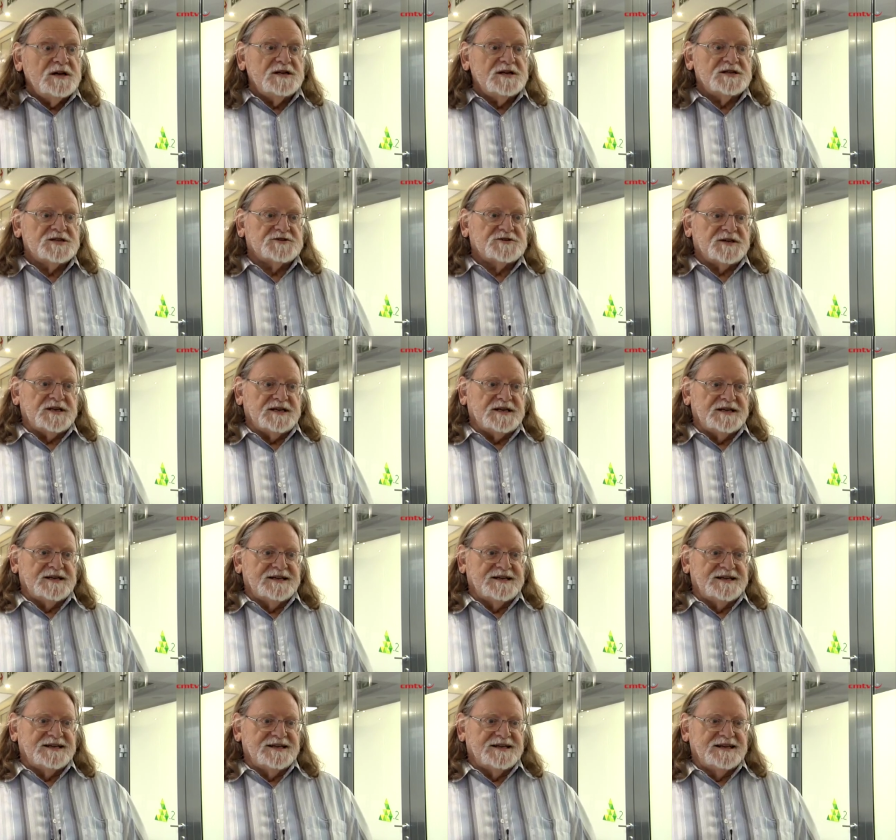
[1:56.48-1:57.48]
industry
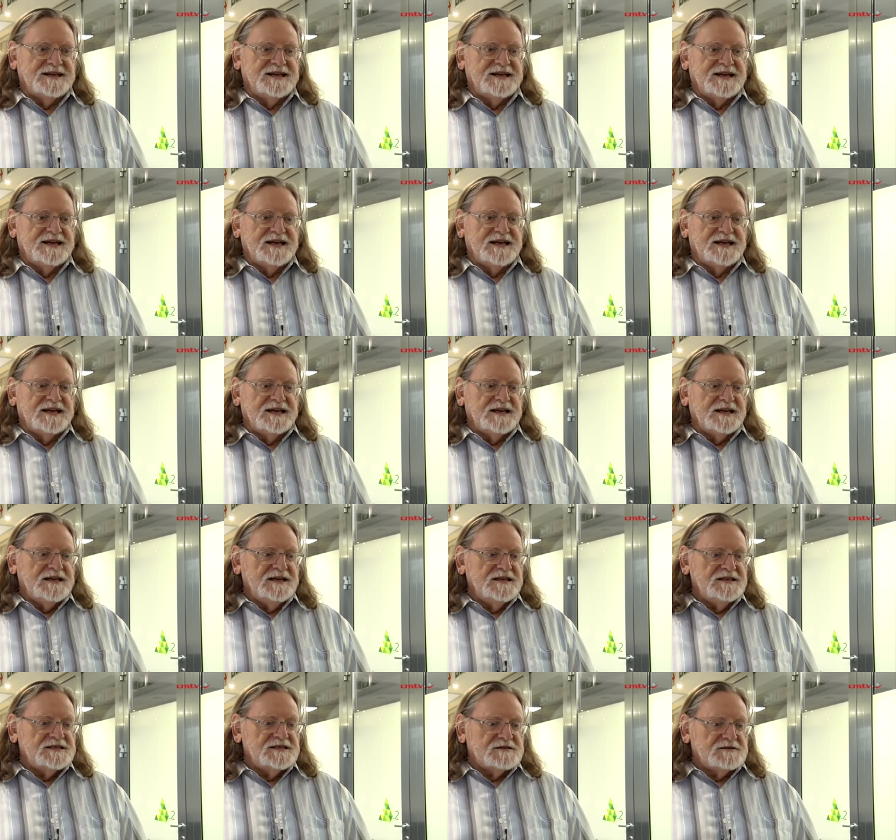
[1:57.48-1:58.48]

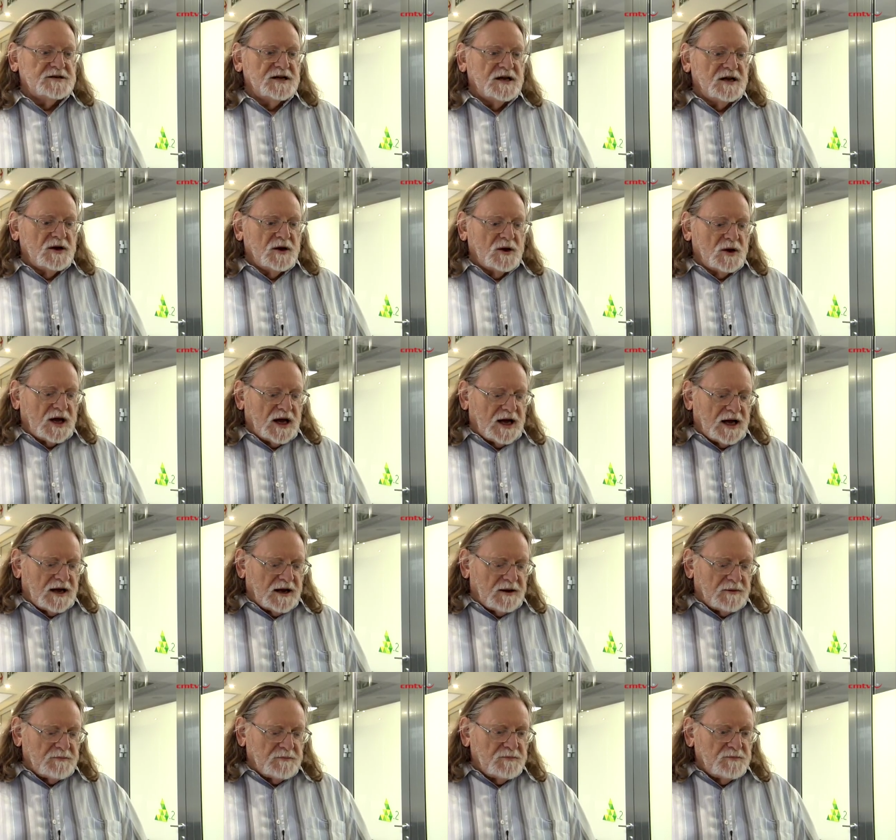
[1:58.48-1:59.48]
is
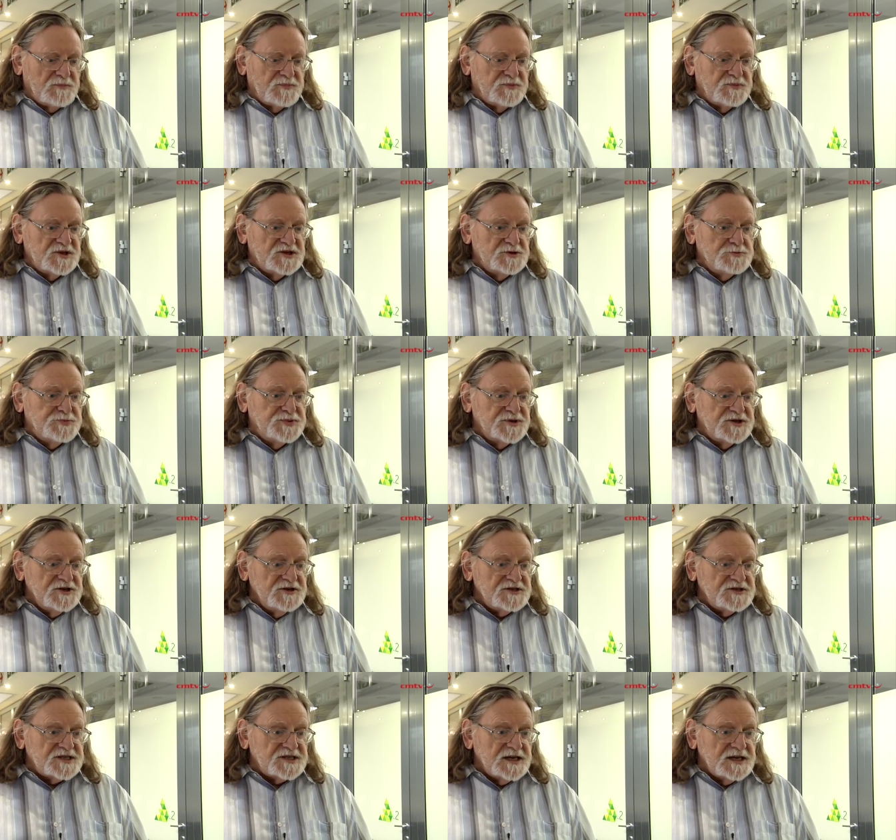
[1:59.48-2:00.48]
um,
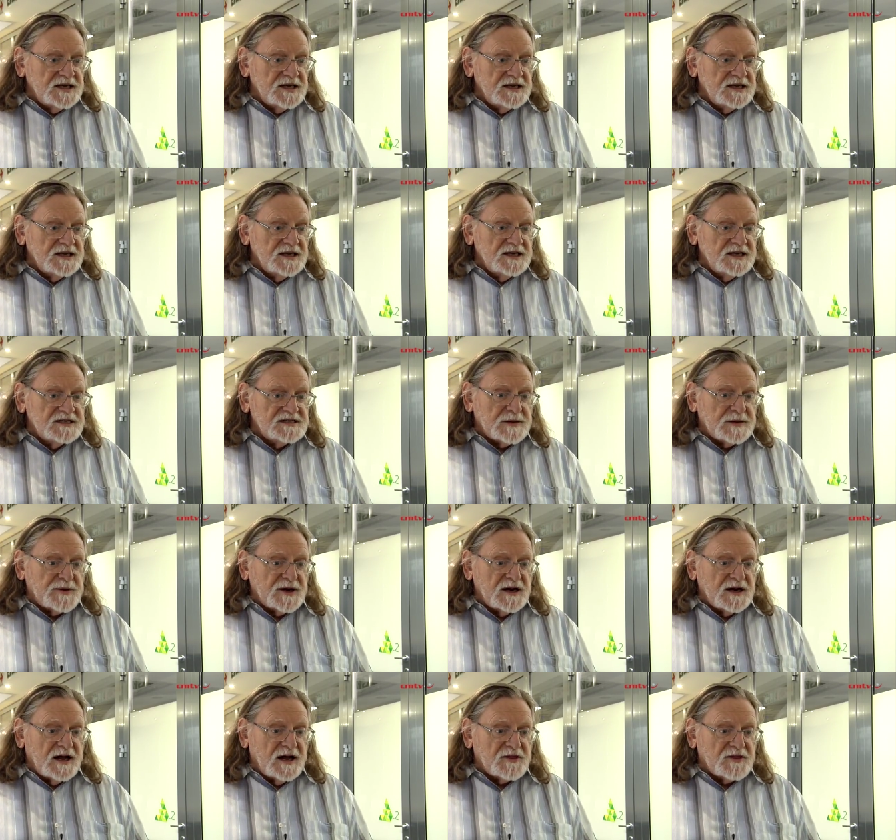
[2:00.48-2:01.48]
producing
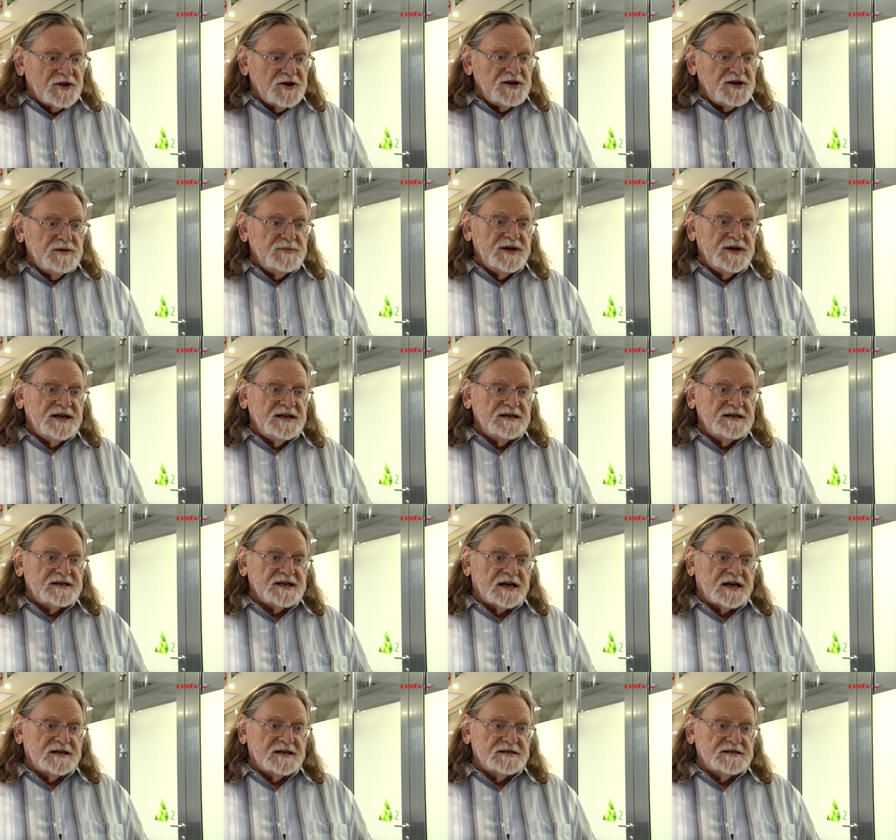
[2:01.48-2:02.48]
something like 30 million
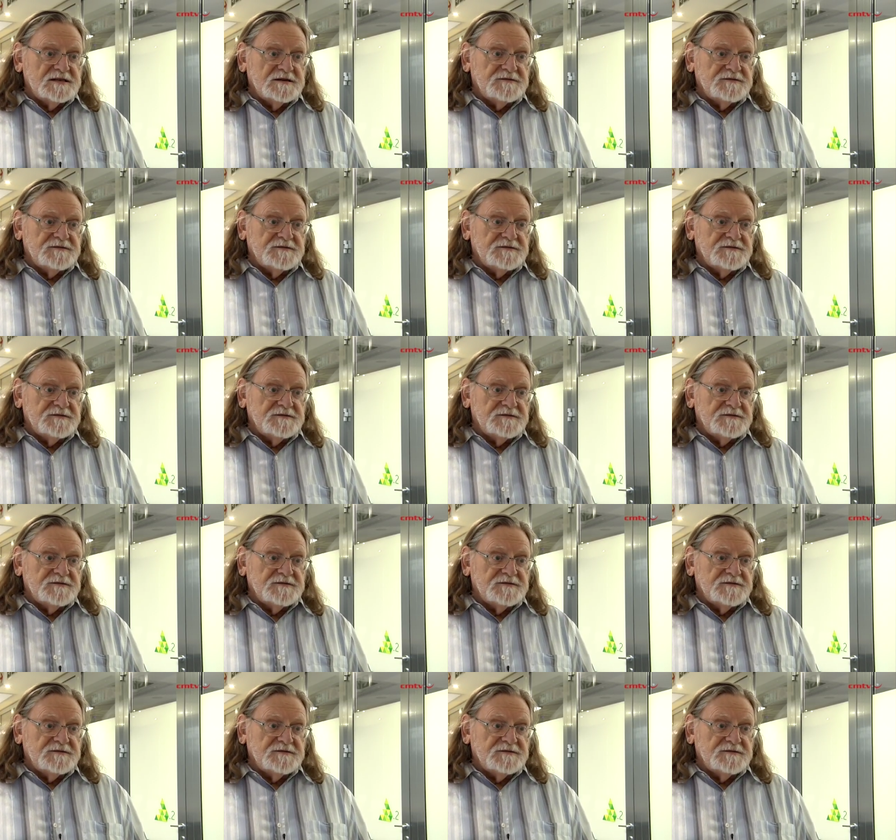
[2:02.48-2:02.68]
tons